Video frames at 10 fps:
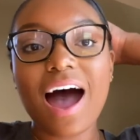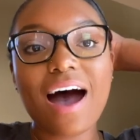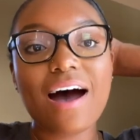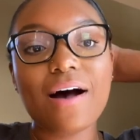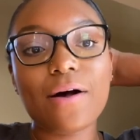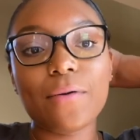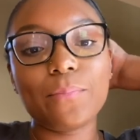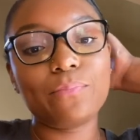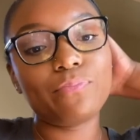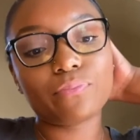
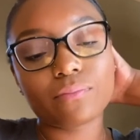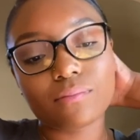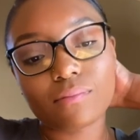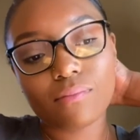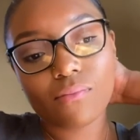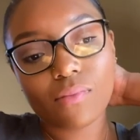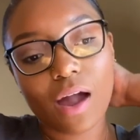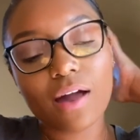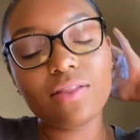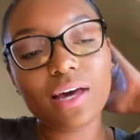
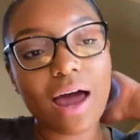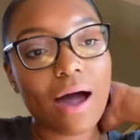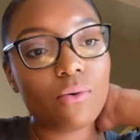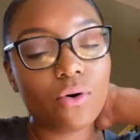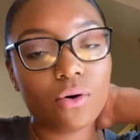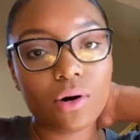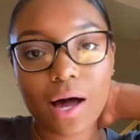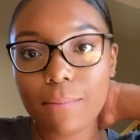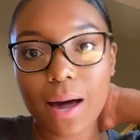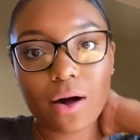And then I will
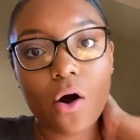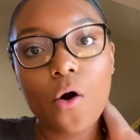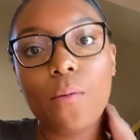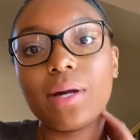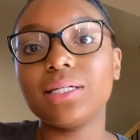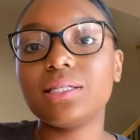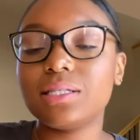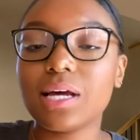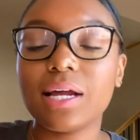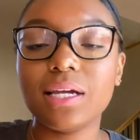come back home and
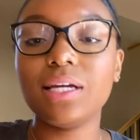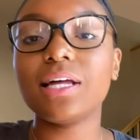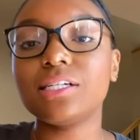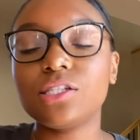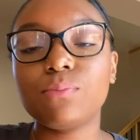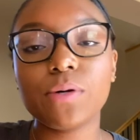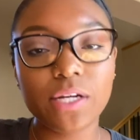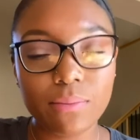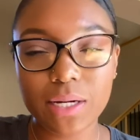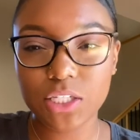study. That's
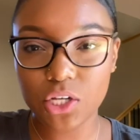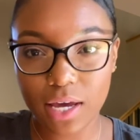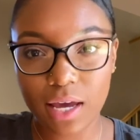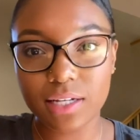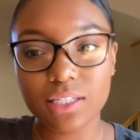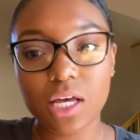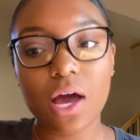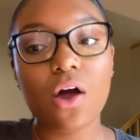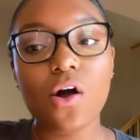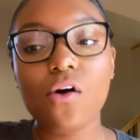pretty much it
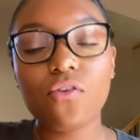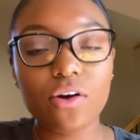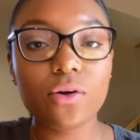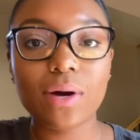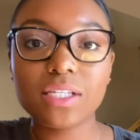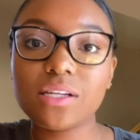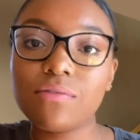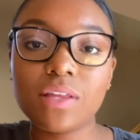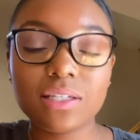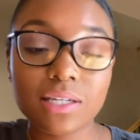for the rest
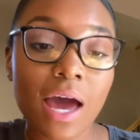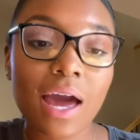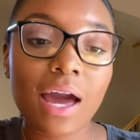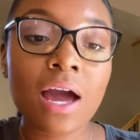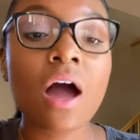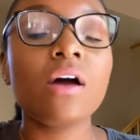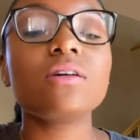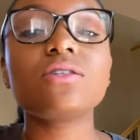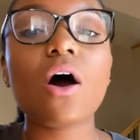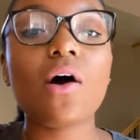of the day.
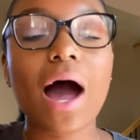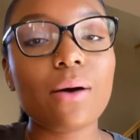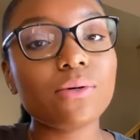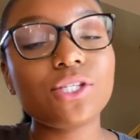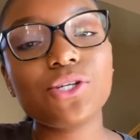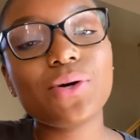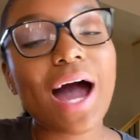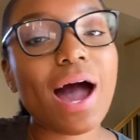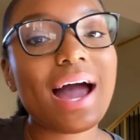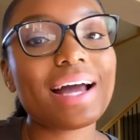So I will see you
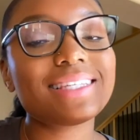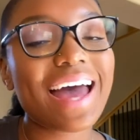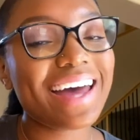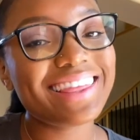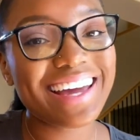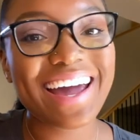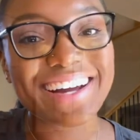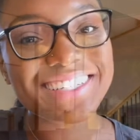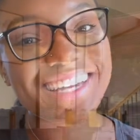guys at the hair